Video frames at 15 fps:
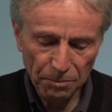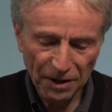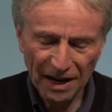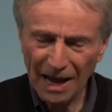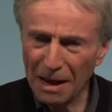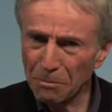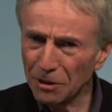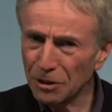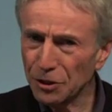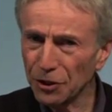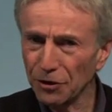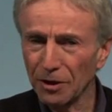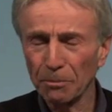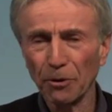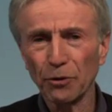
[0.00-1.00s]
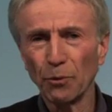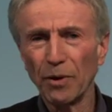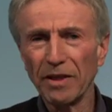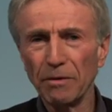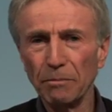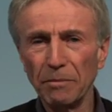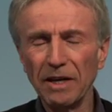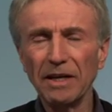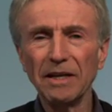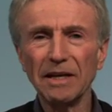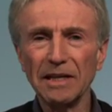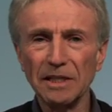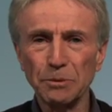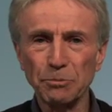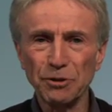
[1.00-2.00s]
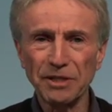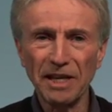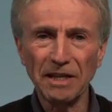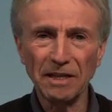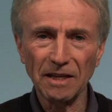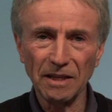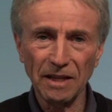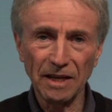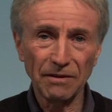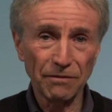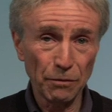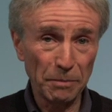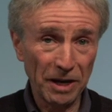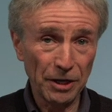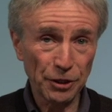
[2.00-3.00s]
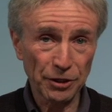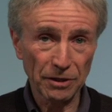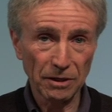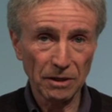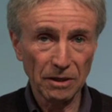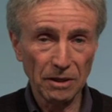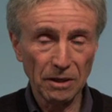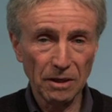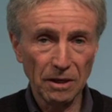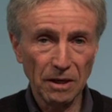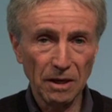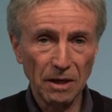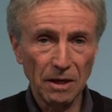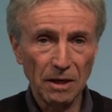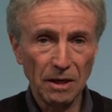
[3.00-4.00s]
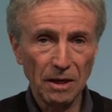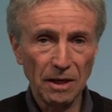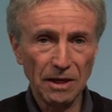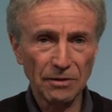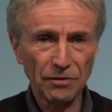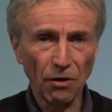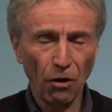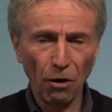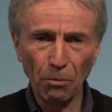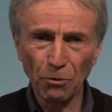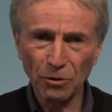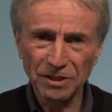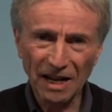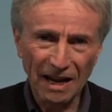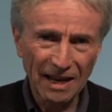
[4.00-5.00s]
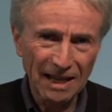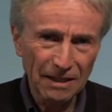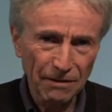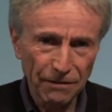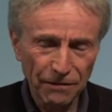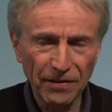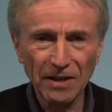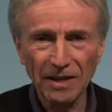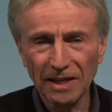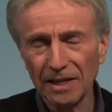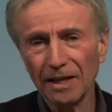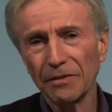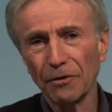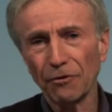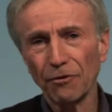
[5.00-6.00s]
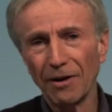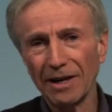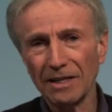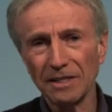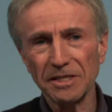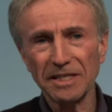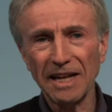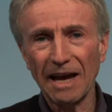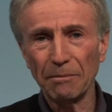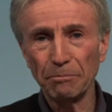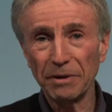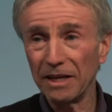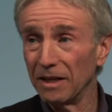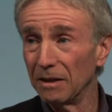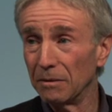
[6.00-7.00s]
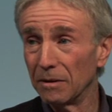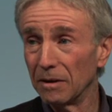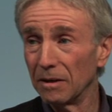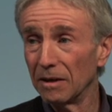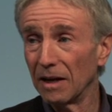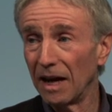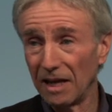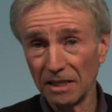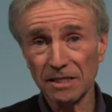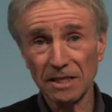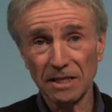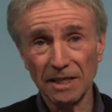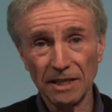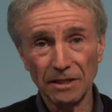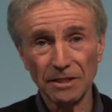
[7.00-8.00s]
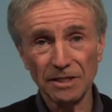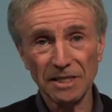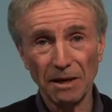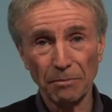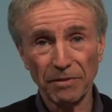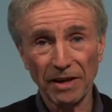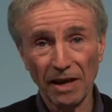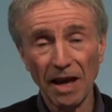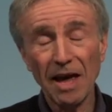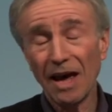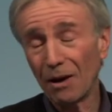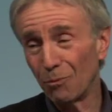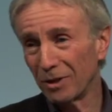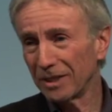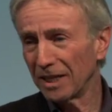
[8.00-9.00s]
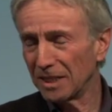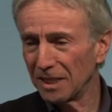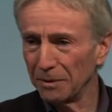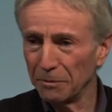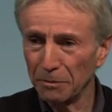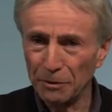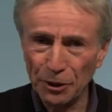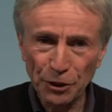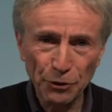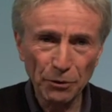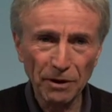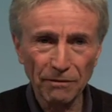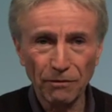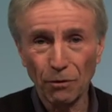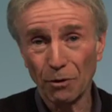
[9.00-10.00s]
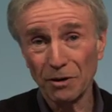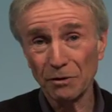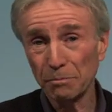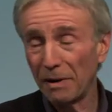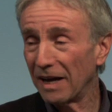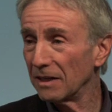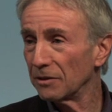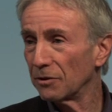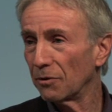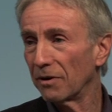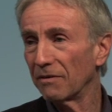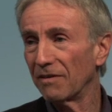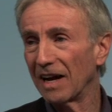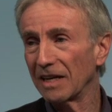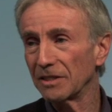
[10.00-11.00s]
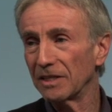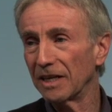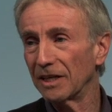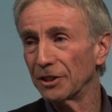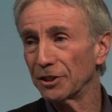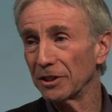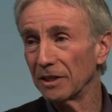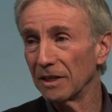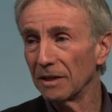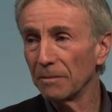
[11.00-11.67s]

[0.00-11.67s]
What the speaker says: I am concerned about the way the media is presenting the information. It's almost, I get the feeling like they're trying to stampede us into something. And what they seem to be shooting for is mandatory vaccination.